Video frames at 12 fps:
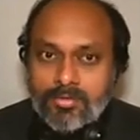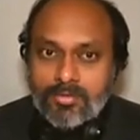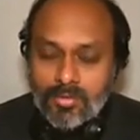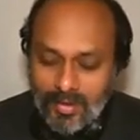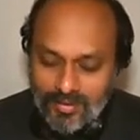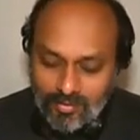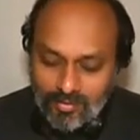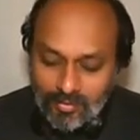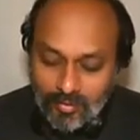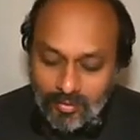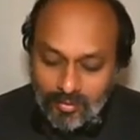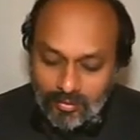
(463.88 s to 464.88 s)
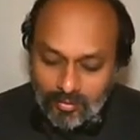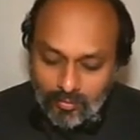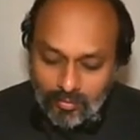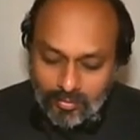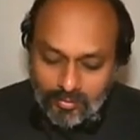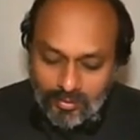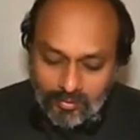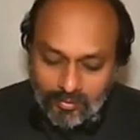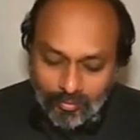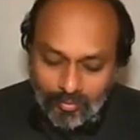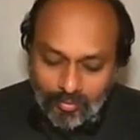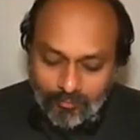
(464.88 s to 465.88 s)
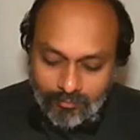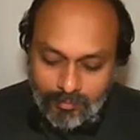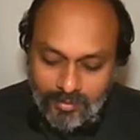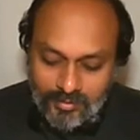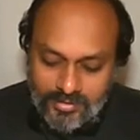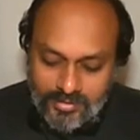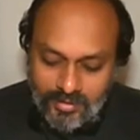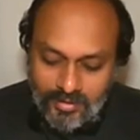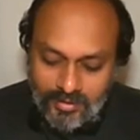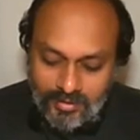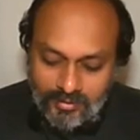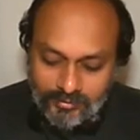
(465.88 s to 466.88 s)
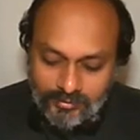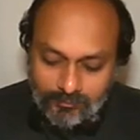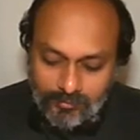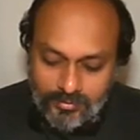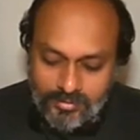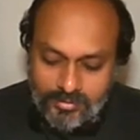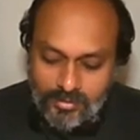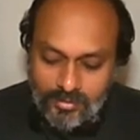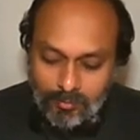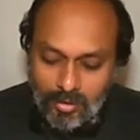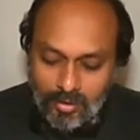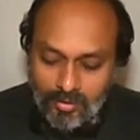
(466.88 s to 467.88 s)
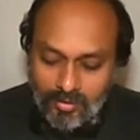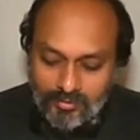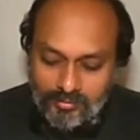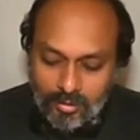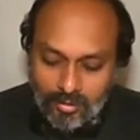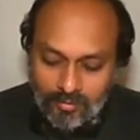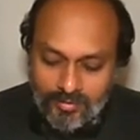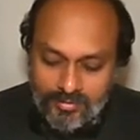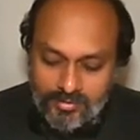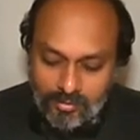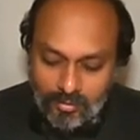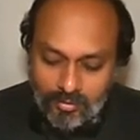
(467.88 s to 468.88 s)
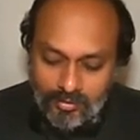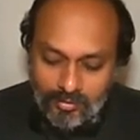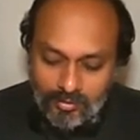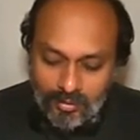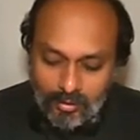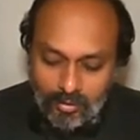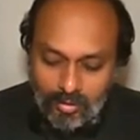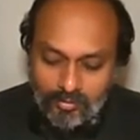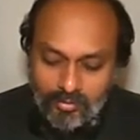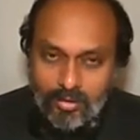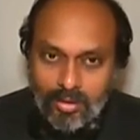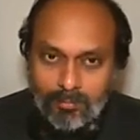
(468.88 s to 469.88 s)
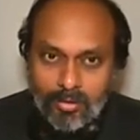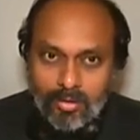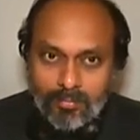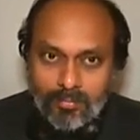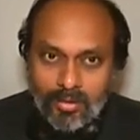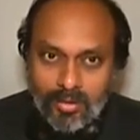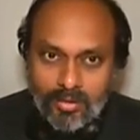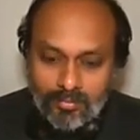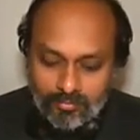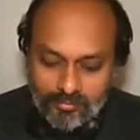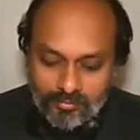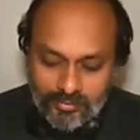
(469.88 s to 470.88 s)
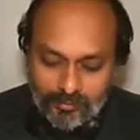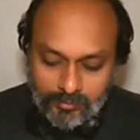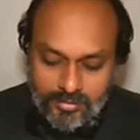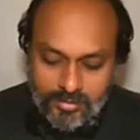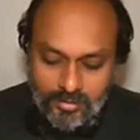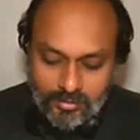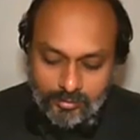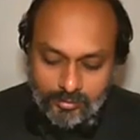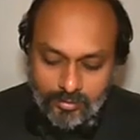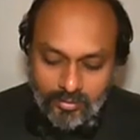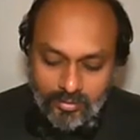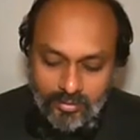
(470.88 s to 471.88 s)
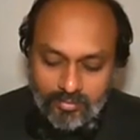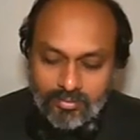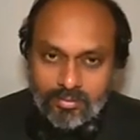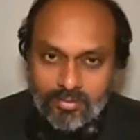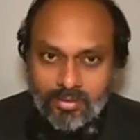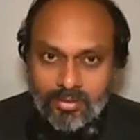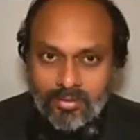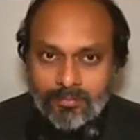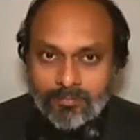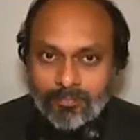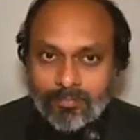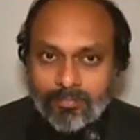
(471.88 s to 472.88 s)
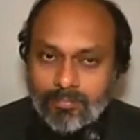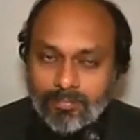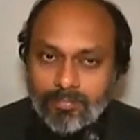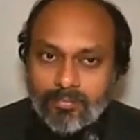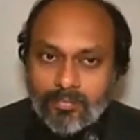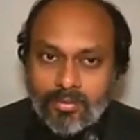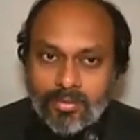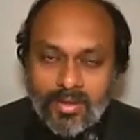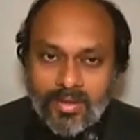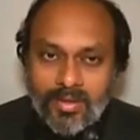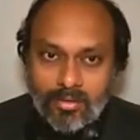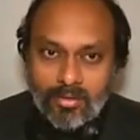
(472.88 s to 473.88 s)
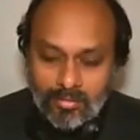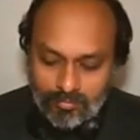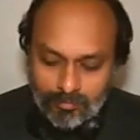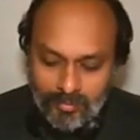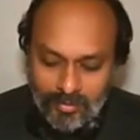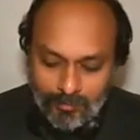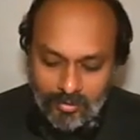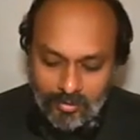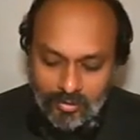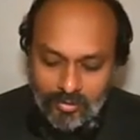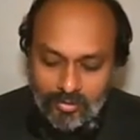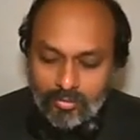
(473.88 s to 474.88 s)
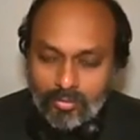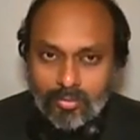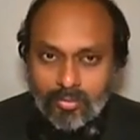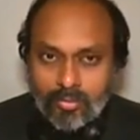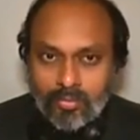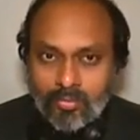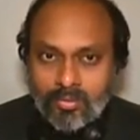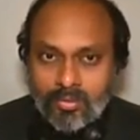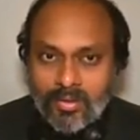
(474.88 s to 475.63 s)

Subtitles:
So and now note that from constraint relation, since the block and wedge are always in contact along the common normal line, which I'm just showing it with a line perpendicular to the